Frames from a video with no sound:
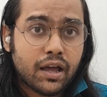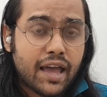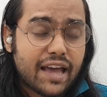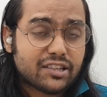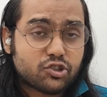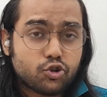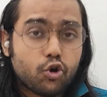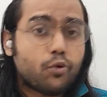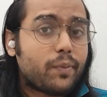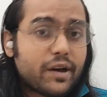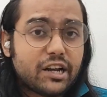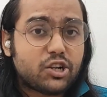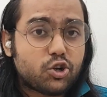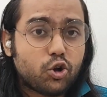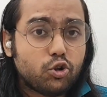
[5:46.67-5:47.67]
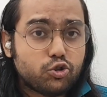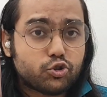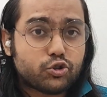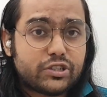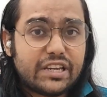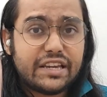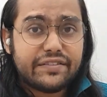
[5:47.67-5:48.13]
Has nobody told
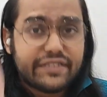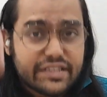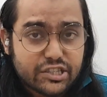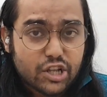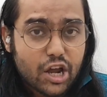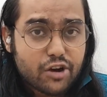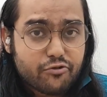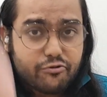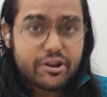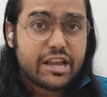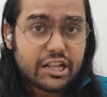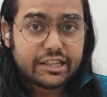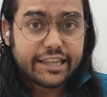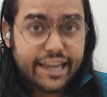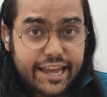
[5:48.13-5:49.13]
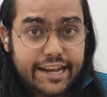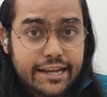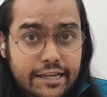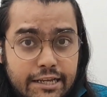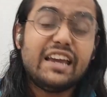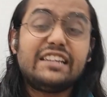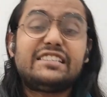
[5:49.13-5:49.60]
you TV is not real, kid?
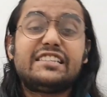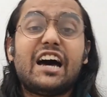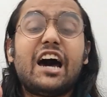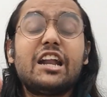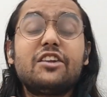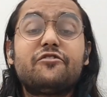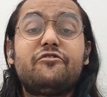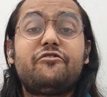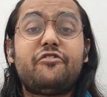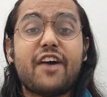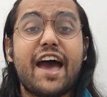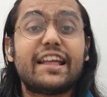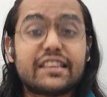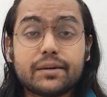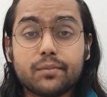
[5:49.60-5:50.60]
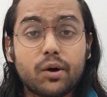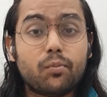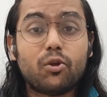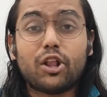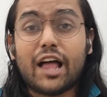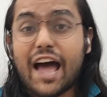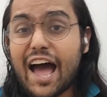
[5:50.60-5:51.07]
It's
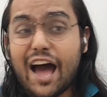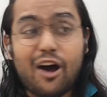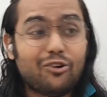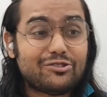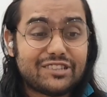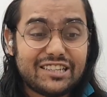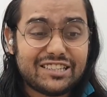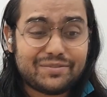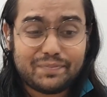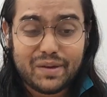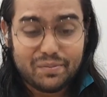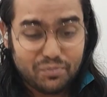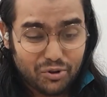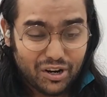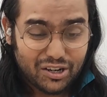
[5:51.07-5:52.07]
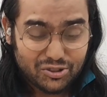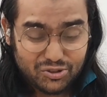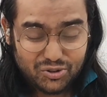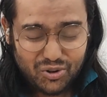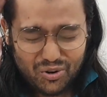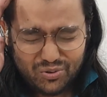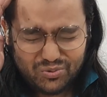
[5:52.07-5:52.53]
unfathomable how these people are
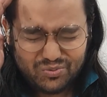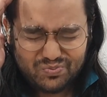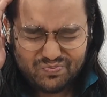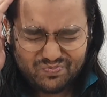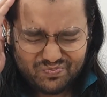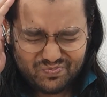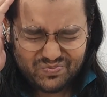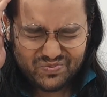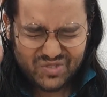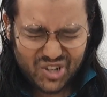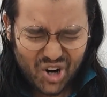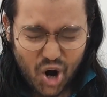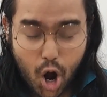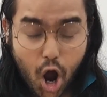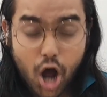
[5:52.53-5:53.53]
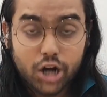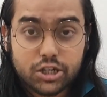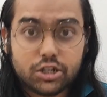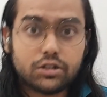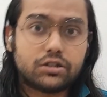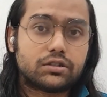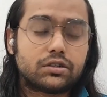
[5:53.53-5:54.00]
so
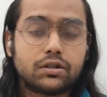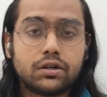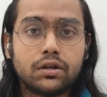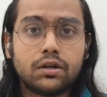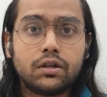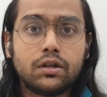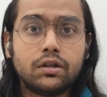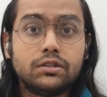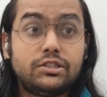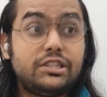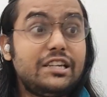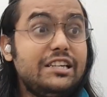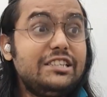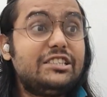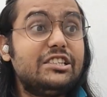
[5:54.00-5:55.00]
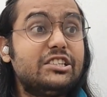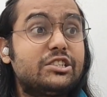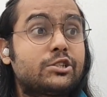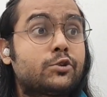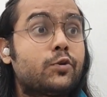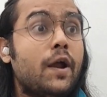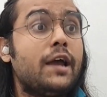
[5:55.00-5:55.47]
coddled.
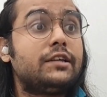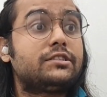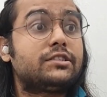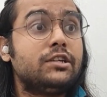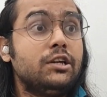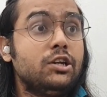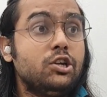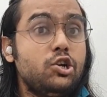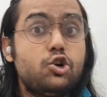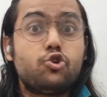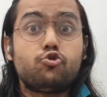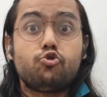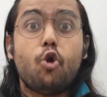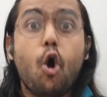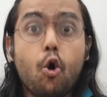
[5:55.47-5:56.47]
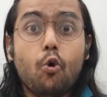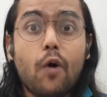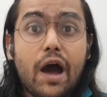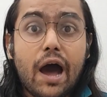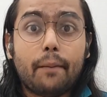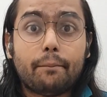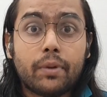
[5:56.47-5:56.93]
Jesus Christ, grow
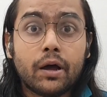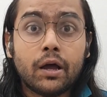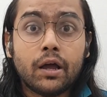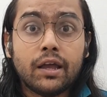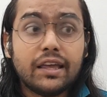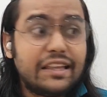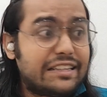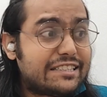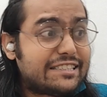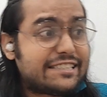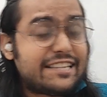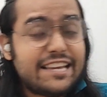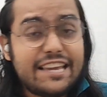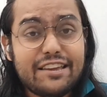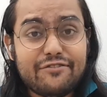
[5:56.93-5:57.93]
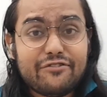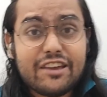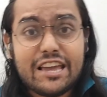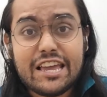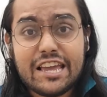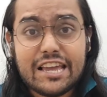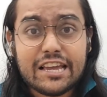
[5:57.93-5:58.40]
up. It's
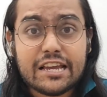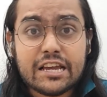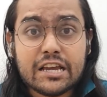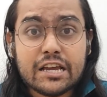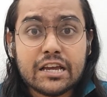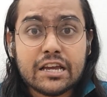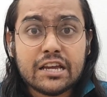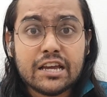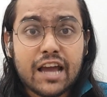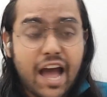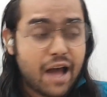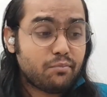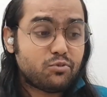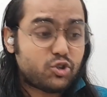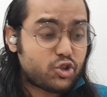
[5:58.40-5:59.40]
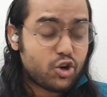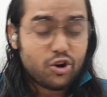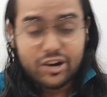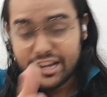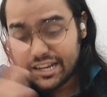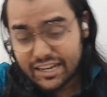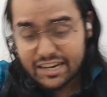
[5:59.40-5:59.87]
TV. I'm
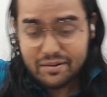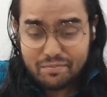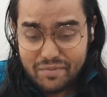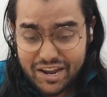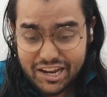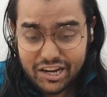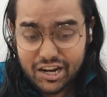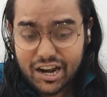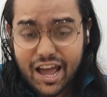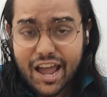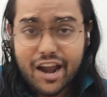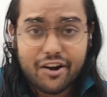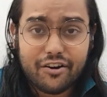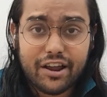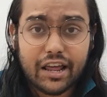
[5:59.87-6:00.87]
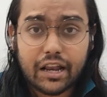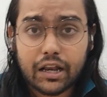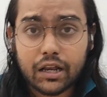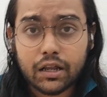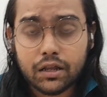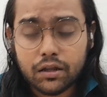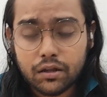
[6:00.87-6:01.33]
sure he didn't mean it
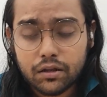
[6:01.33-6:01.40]
IRL.